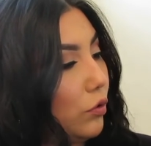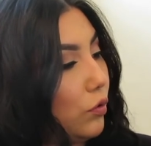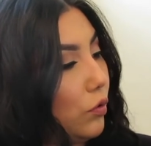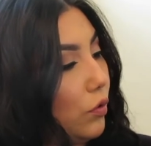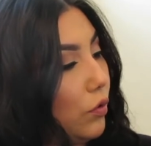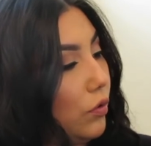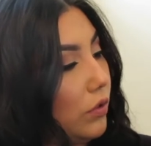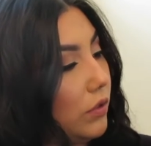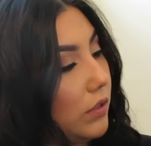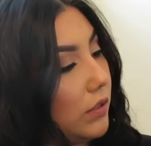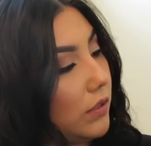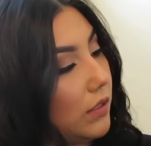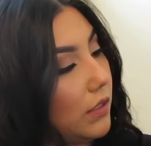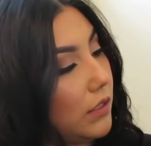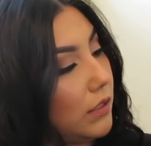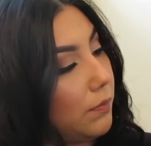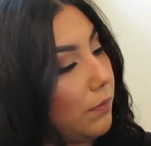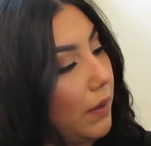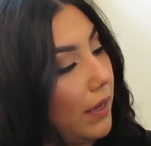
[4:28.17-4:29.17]
Tools.
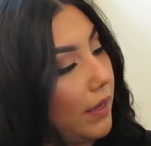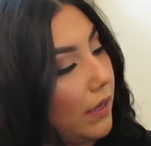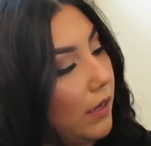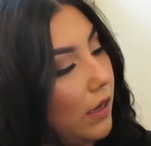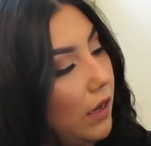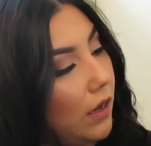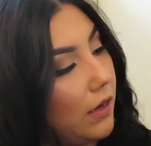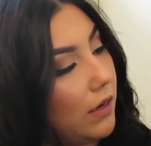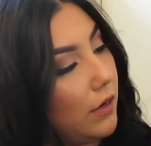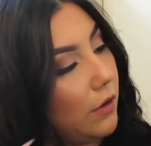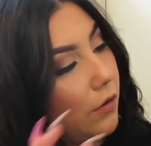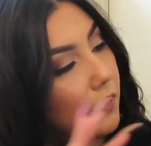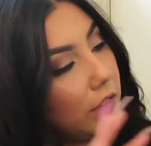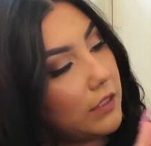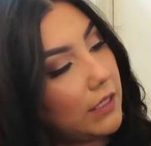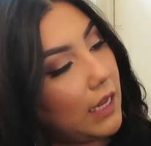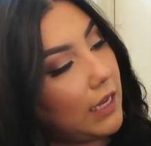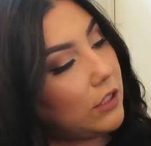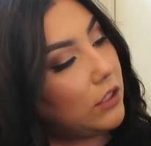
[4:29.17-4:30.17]
It's by
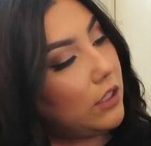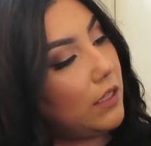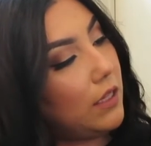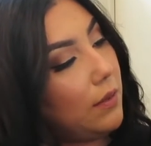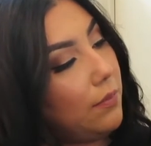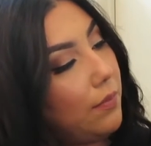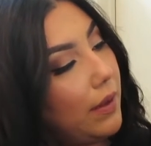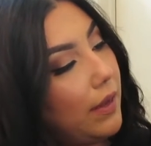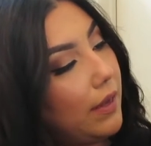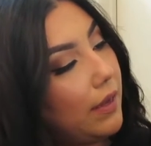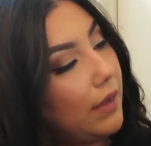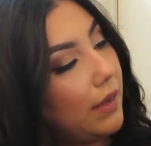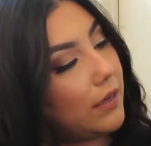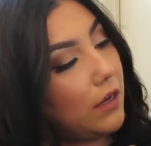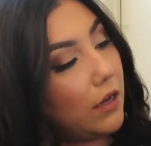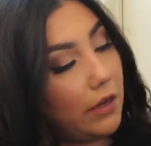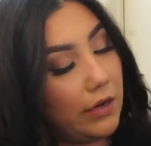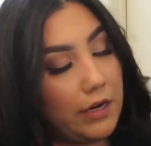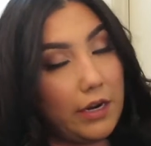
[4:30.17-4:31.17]
it's actually by
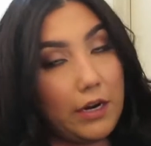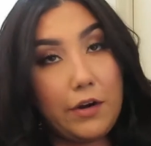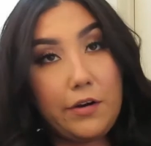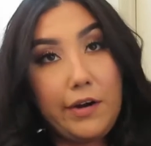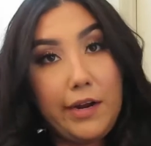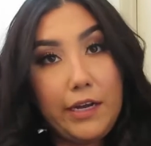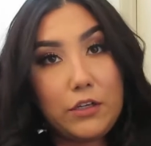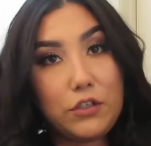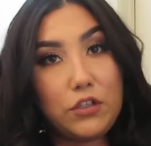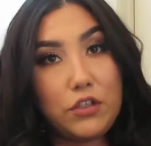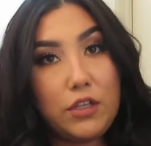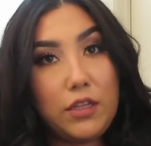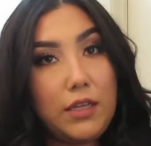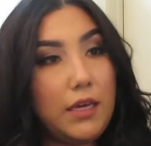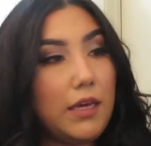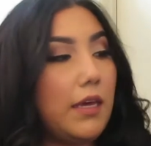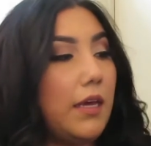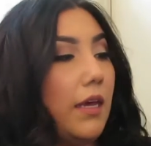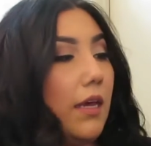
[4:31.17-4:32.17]
Conair
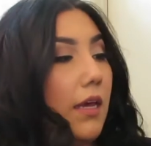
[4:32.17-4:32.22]
actually.